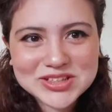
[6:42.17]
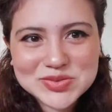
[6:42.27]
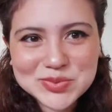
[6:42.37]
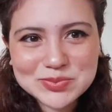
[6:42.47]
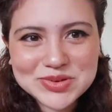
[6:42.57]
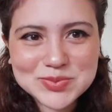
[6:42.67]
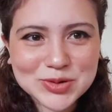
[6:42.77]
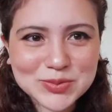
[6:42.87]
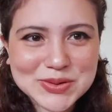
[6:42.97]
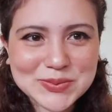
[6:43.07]
this wouldn't be a
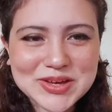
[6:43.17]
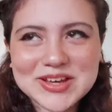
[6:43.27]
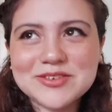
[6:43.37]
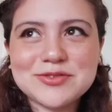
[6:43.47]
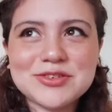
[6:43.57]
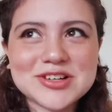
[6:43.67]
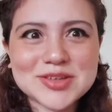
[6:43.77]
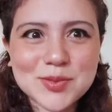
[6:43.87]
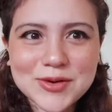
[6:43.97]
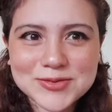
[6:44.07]
problem if, for
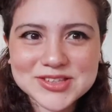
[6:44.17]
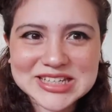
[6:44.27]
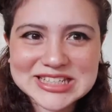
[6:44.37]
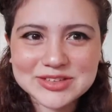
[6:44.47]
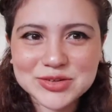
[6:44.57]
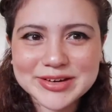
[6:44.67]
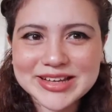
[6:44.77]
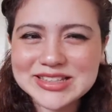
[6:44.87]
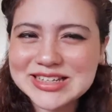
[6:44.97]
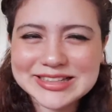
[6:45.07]
example, I was
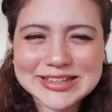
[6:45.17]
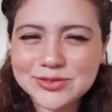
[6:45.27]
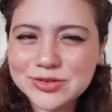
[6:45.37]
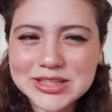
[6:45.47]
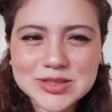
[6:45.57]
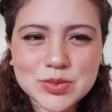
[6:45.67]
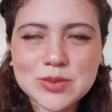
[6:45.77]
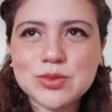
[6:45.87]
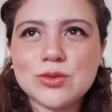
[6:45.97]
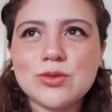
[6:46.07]
continuing to live with these
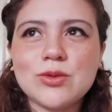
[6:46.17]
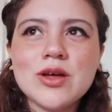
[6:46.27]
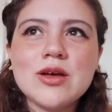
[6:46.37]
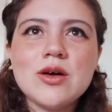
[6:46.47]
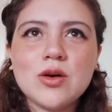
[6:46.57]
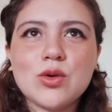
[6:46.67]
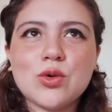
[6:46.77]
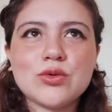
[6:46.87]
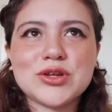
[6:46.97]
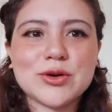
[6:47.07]
people,
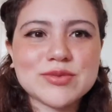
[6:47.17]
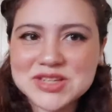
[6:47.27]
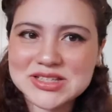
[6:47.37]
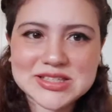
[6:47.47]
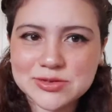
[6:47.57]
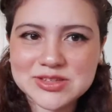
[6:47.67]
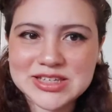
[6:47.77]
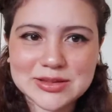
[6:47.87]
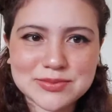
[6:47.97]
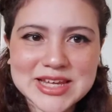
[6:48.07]
or you know, I was going to still see
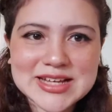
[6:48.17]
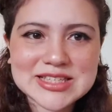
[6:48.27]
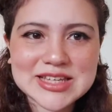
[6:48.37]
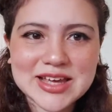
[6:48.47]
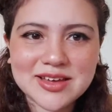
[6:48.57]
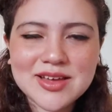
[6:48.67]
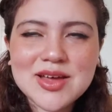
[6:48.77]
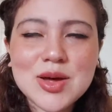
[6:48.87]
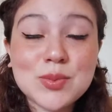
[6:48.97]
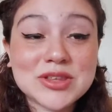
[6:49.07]
them next year,
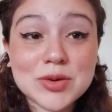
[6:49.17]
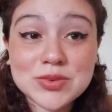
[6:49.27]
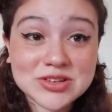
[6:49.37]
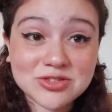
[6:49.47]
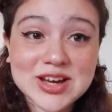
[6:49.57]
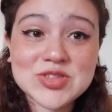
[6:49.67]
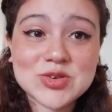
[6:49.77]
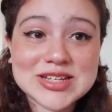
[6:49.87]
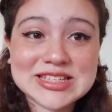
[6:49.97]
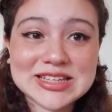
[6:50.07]
but they'll be
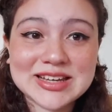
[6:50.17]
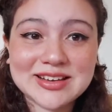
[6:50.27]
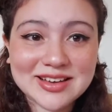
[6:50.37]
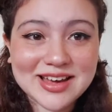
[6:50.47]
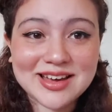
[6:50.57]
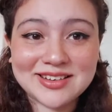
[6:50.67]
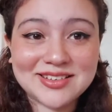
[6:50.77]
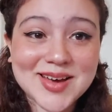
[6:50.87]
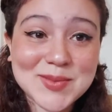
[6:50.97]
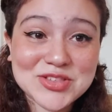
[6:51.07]
graduating and
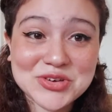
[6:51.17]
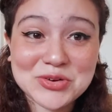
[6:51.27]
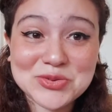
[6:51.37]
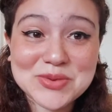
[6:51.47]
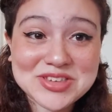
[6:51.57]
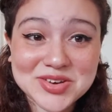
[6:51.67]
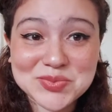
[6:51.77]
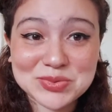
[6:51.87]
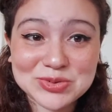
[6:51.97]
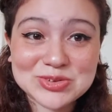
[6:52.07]
I'm actually going on my year
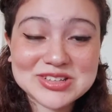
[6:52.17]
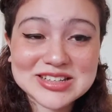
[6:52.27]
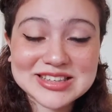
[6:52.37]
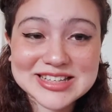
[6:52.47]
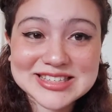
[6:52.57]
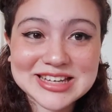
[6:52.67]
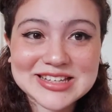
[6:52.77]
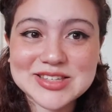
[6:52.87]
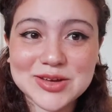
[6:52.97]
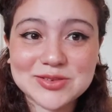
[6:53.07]
abroad this year,
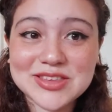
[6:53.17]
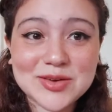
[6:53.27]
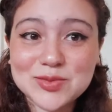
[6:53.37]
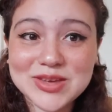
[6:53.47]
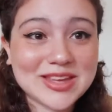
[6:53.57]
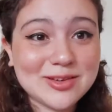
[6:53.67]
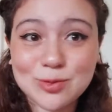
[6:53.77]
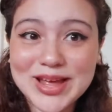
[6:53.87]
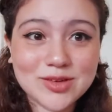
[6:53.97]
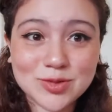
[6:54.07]
so they'll be
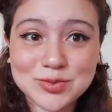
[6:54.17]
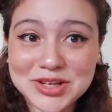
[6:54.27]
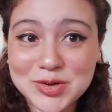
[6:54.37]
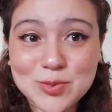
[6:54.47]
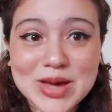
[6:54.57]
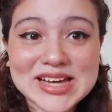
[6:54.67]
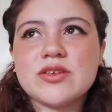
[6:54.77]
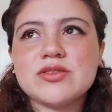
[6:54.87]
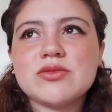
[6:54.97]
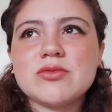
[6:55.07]
way gone when I go back.
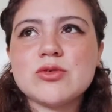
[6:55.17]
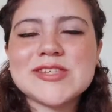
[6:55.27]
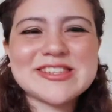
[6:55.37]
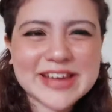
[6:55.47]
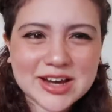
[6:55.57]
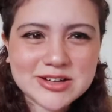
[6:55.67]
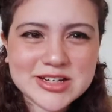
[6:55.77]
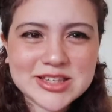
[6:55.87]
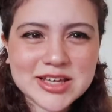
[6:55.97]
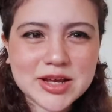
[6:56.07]
The not scary
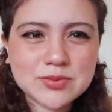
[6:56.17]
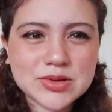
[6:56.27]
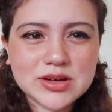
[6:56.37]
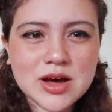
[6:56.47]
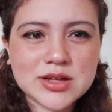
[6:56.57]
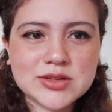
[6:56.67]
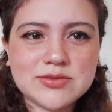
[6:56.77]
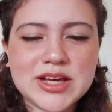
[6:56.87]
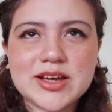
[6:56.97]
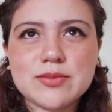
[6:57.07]
thing, but kind of
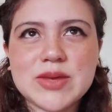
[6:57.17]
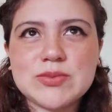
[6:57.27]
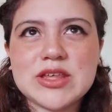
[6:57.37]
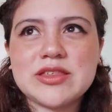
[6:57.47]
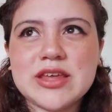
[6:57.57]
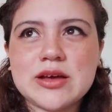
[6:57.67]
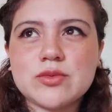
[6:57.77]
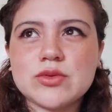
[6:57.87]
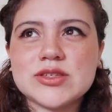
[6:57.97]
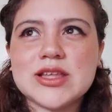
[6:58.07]
like made me think,
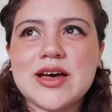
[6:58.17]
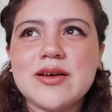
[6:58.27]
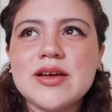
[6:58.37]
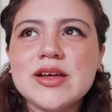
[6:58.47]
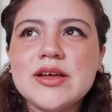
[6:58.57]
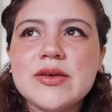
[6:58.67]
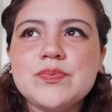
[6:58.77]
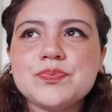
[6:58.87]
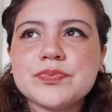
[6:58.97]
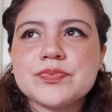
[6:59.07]
was that
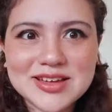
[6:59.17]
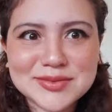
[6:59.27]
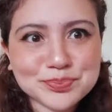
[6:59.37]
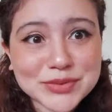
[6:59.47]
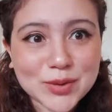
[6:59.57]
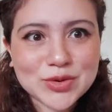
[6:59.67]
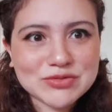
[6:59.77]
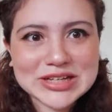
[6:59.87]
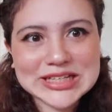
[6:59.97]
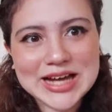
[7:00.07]
I wouldn't
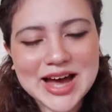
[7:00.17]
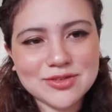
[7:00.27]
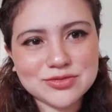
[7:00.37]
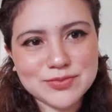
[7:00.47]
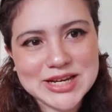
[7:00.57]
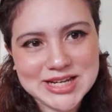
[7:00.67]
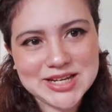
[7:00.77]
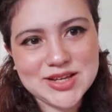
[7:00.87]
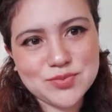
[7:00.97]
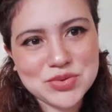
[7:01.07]
really have
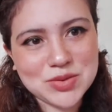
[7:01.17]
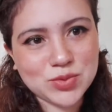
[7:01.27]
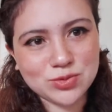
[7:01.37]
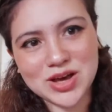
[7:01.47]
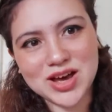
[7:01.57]
many people that